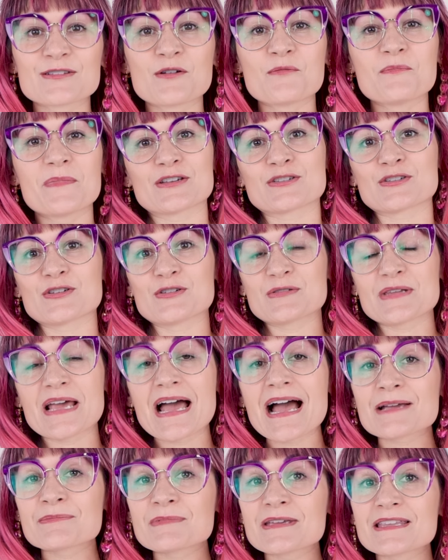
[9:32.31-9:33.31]
So make sure you
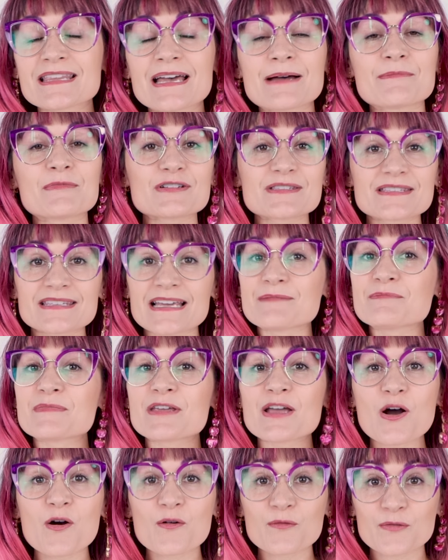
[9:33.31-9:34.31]
tag me in them or send
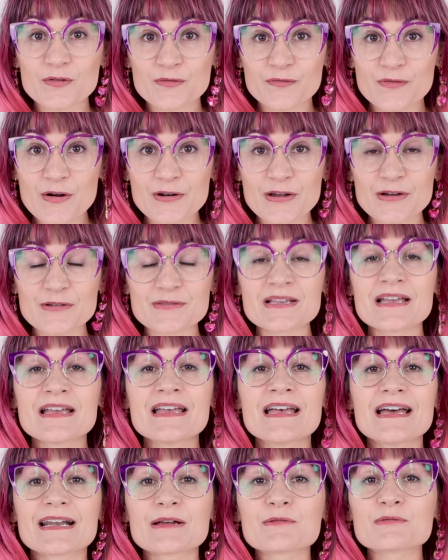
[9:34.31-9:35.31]
me over photos.
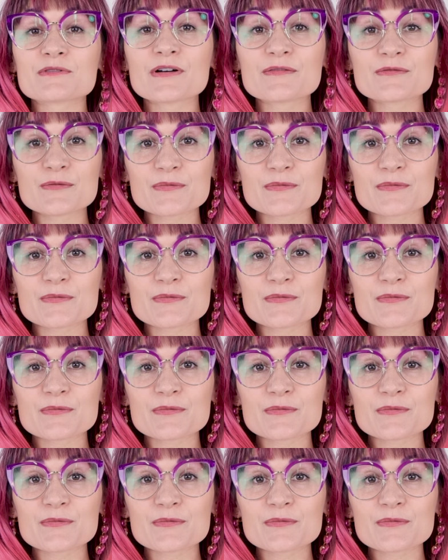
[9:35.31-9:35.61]
And I would love